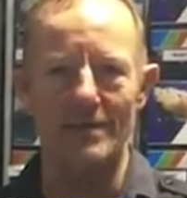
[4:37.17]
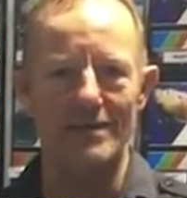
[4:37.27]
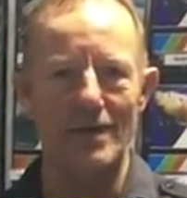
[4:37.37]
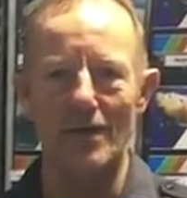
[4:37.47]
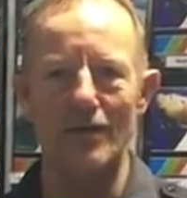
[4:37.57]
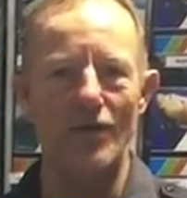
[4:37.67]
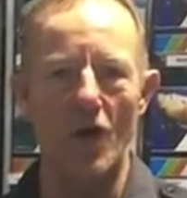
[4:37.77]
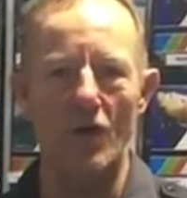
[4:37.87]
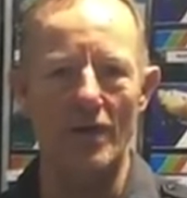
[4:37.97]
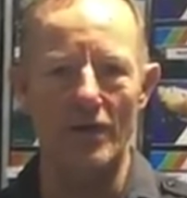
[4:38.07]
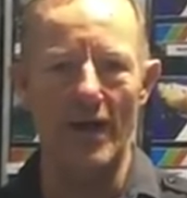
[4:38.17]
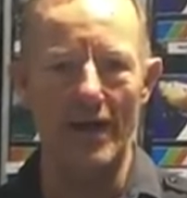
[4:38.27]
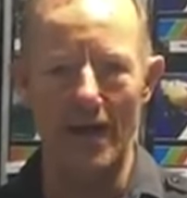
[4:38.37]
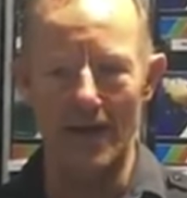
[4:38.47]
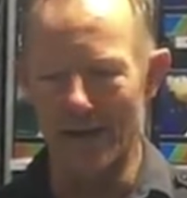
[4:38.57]
It's no longer
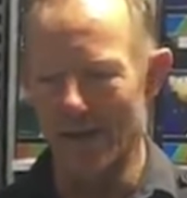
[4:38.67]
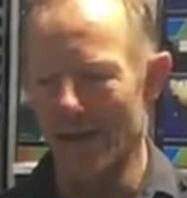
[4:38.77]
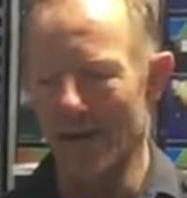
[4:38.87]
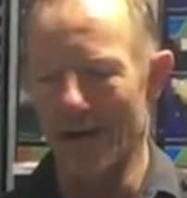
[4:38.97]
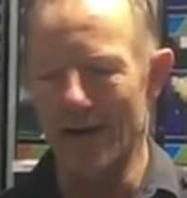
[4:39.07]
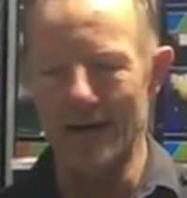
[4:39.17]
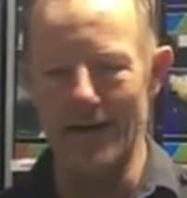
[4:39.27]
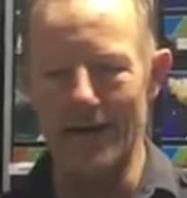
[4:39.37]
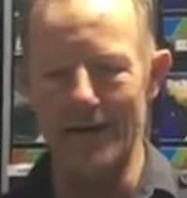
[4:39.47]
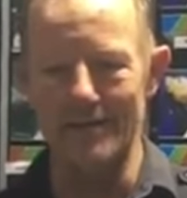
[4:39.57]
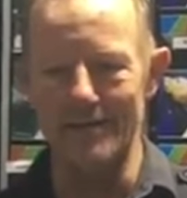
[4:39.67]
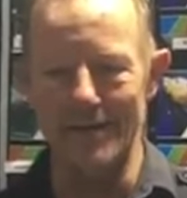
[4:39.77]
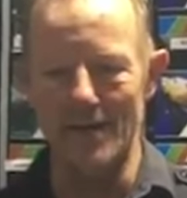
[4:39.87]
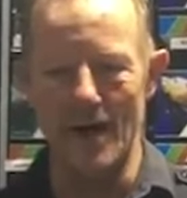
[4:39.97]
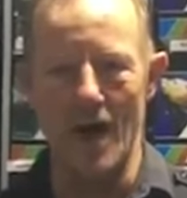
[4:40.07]

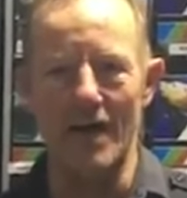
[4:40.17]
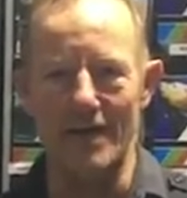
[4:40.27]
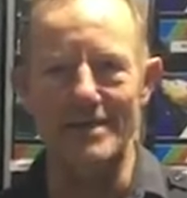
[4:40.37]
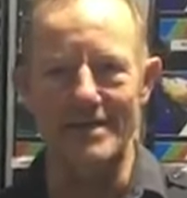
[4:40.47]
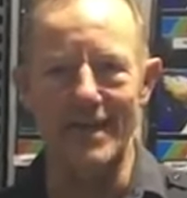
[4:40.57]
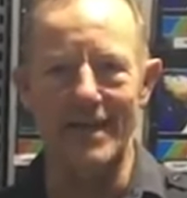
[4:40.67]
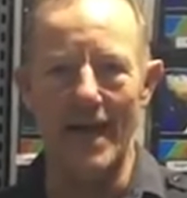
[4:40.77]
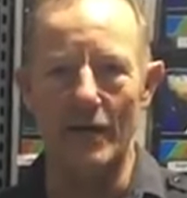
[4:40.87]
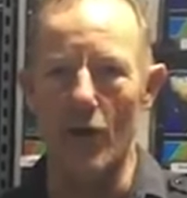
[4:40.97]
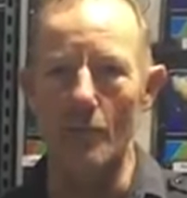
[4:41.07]
I can stay down,